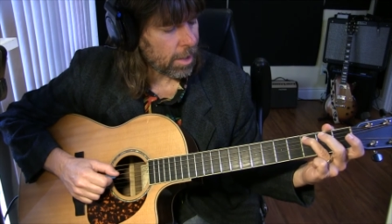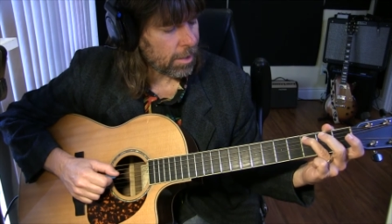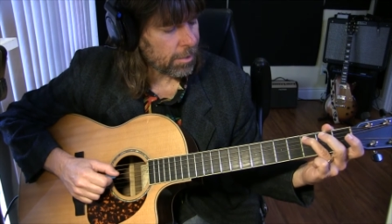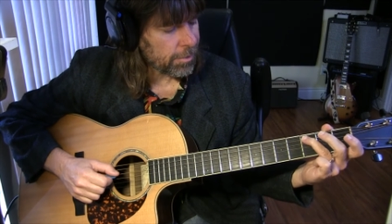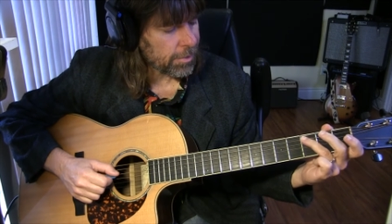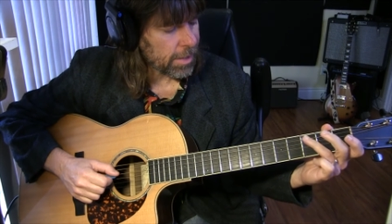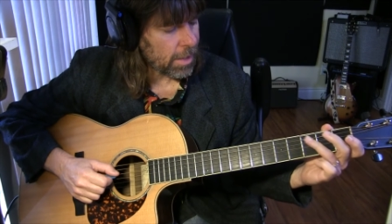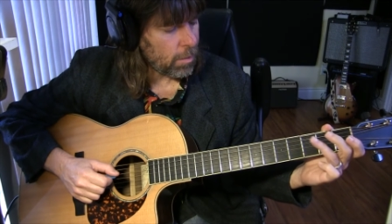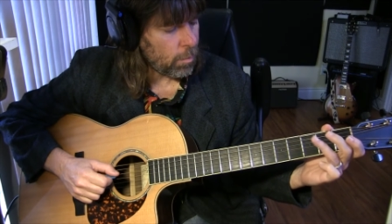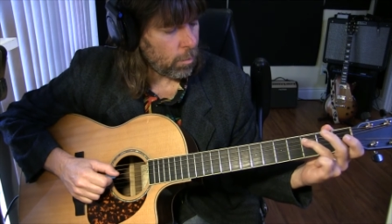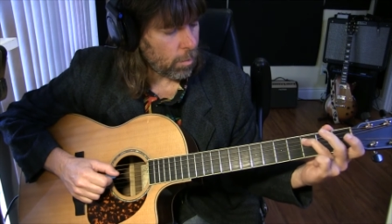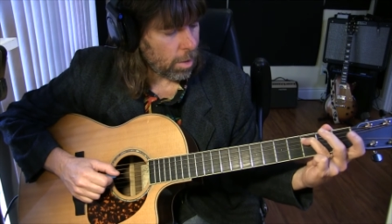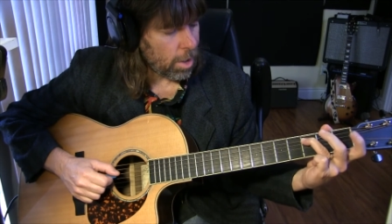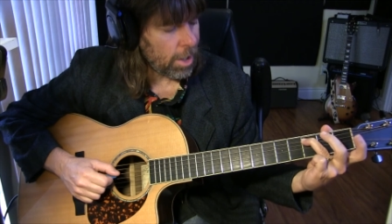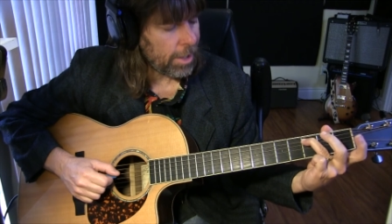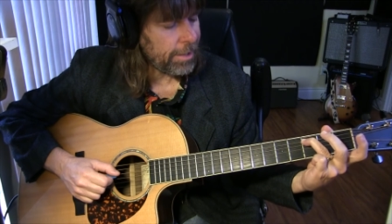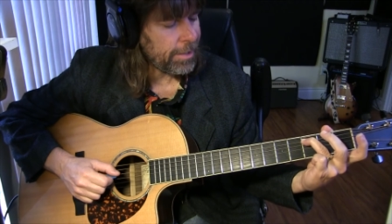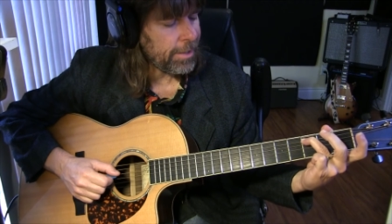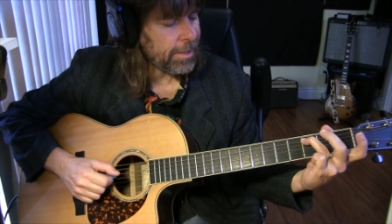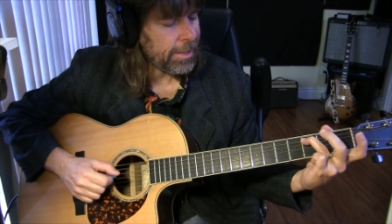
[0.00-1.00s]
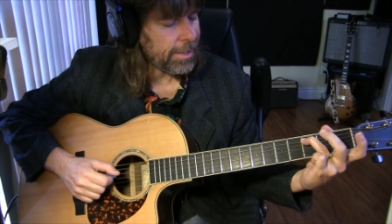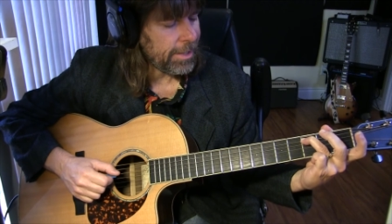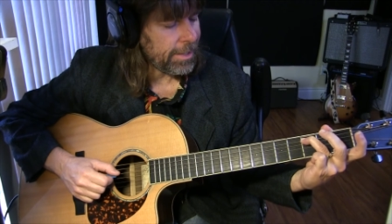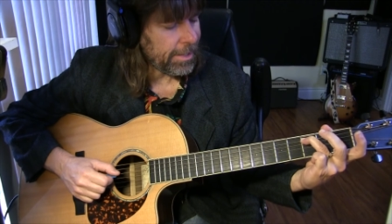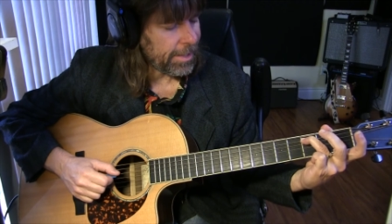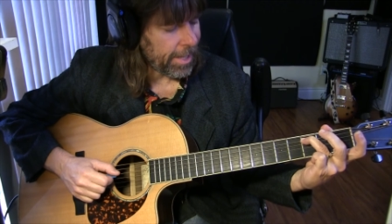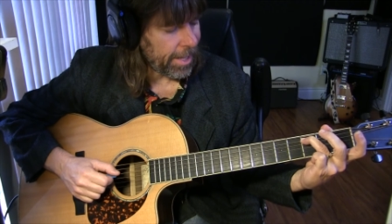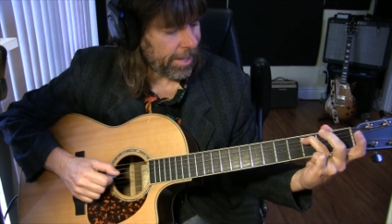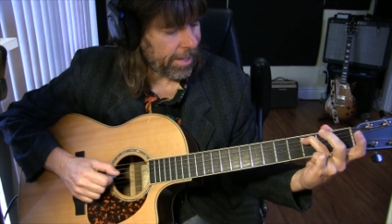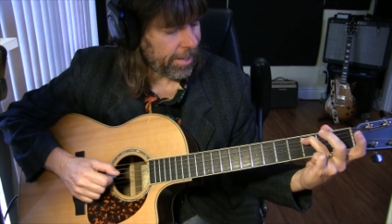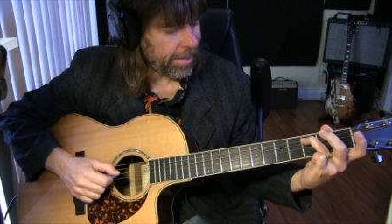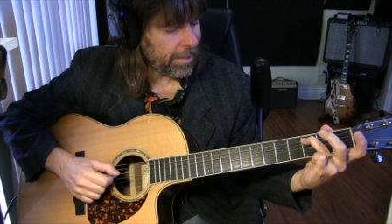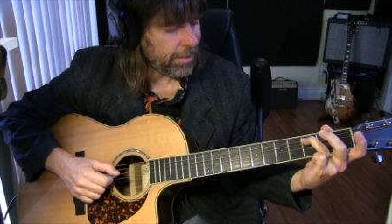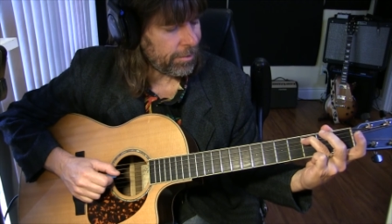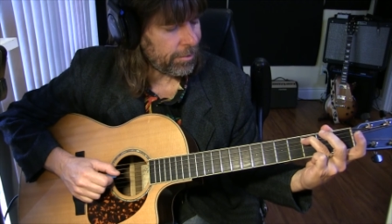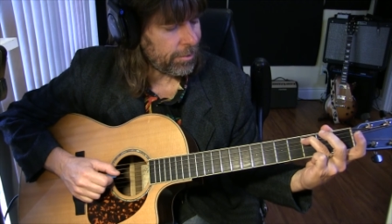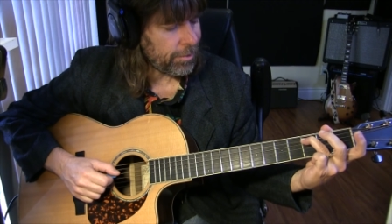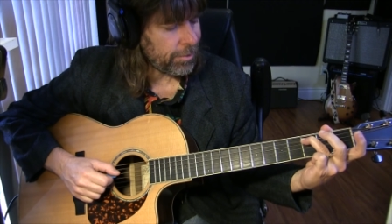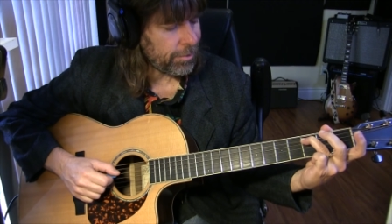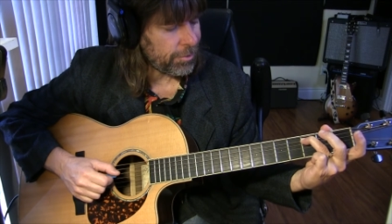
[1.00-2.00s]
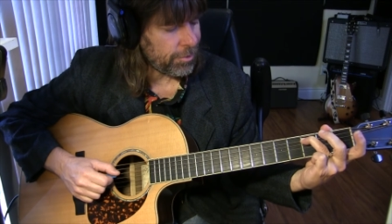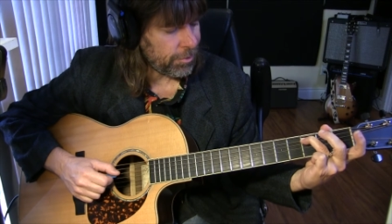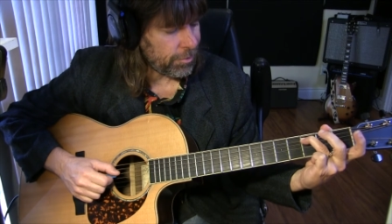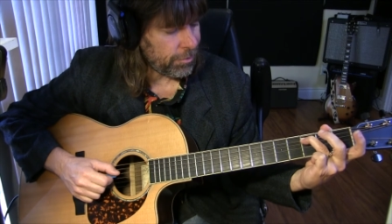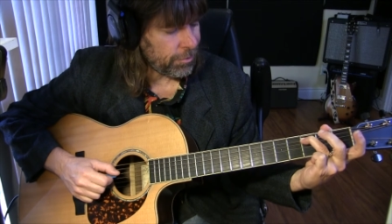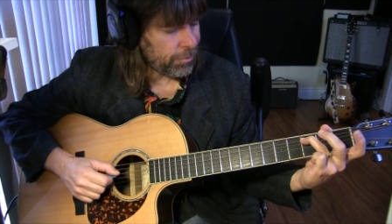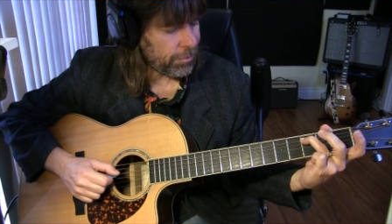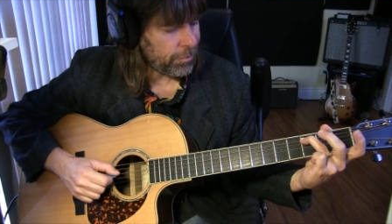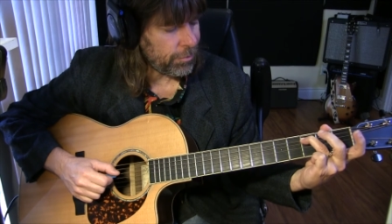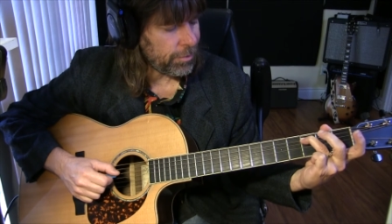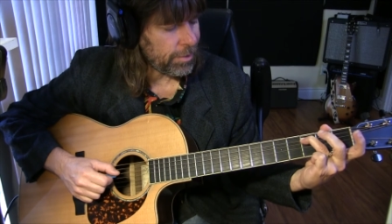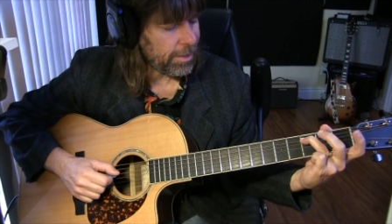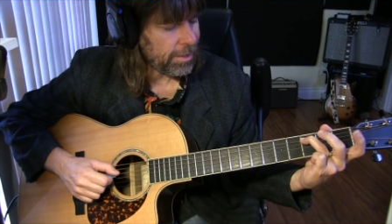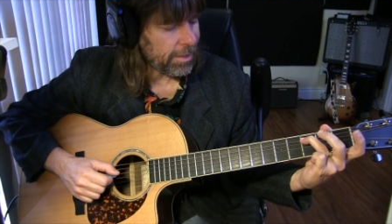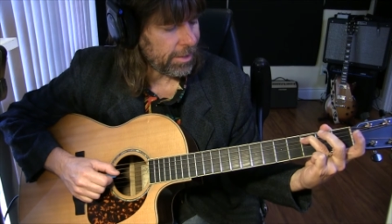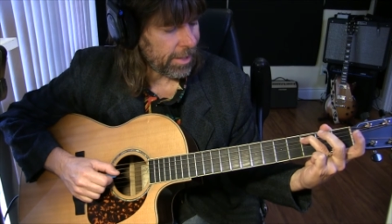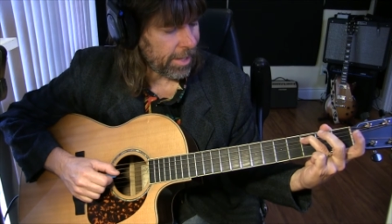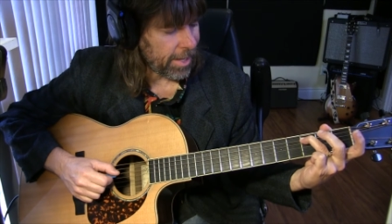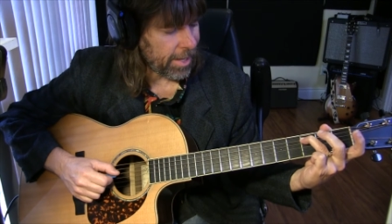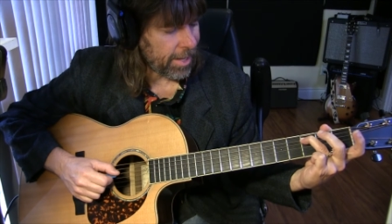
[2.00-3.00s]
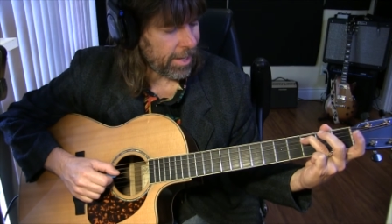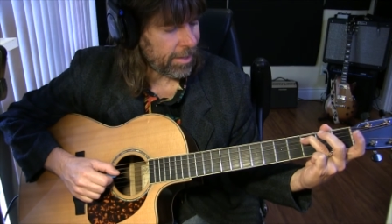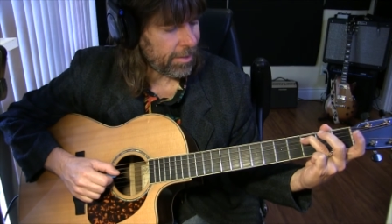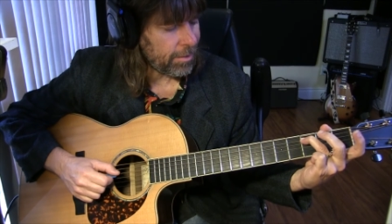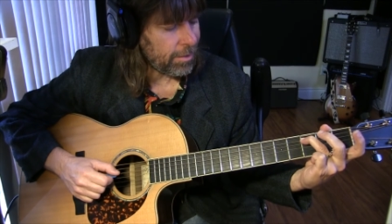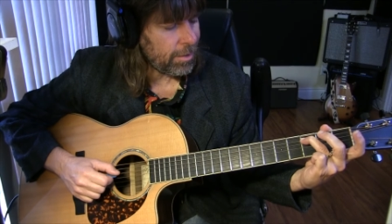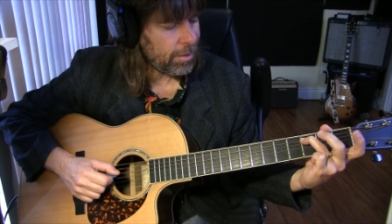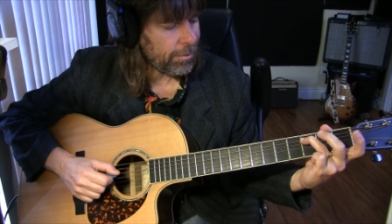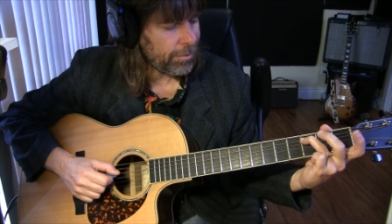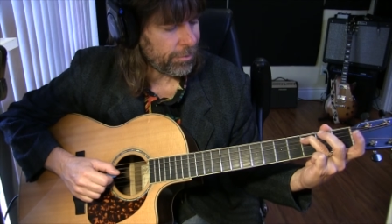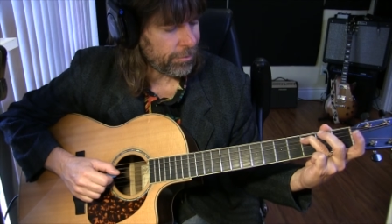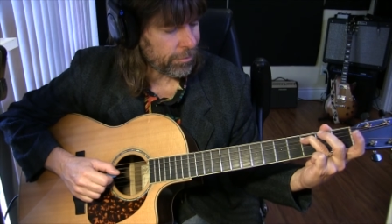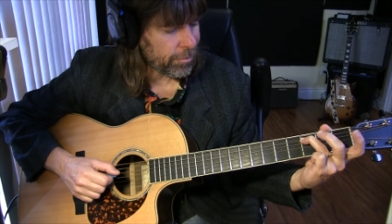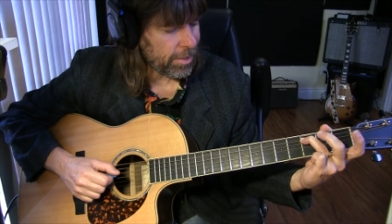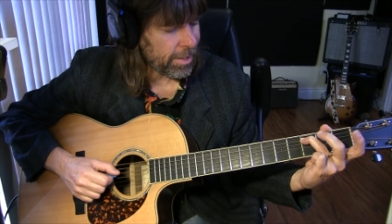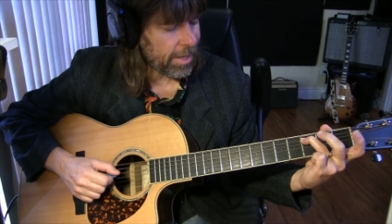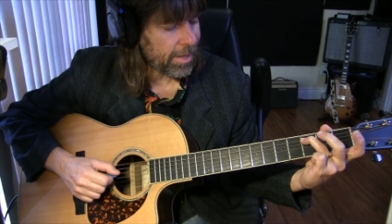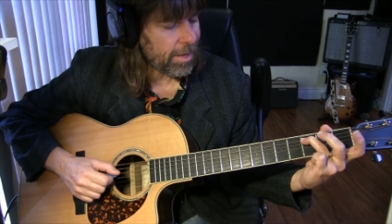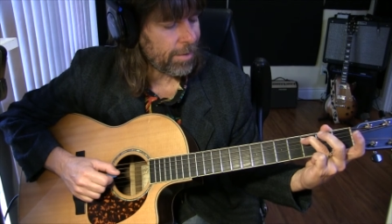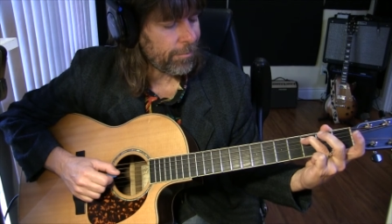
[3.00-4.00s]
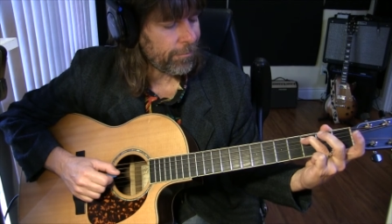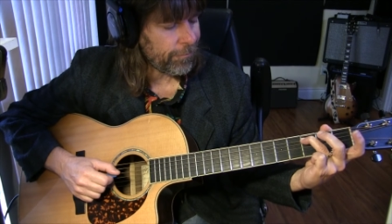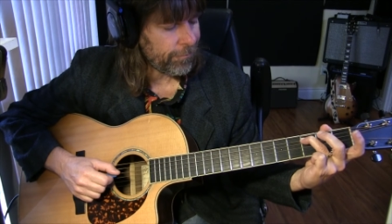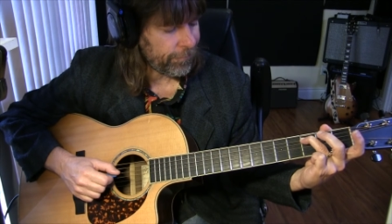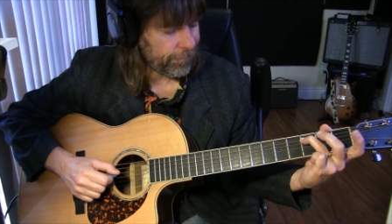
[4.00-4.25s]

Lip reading: I'll say 1 E and a 2 E and a 3, and I'm